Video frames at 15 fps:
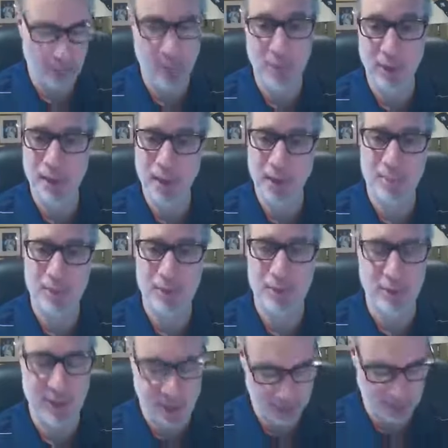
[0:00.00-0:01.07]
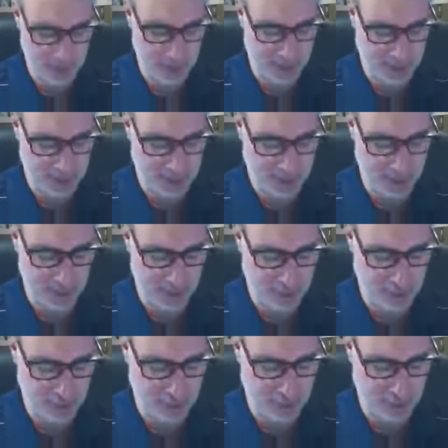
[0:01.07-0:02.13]
And we're going to help you do that a little bit later that
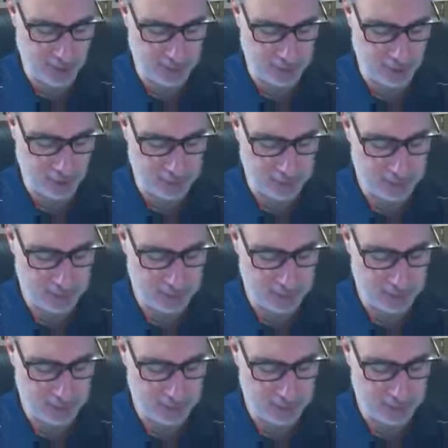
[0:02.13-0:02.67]
this week also.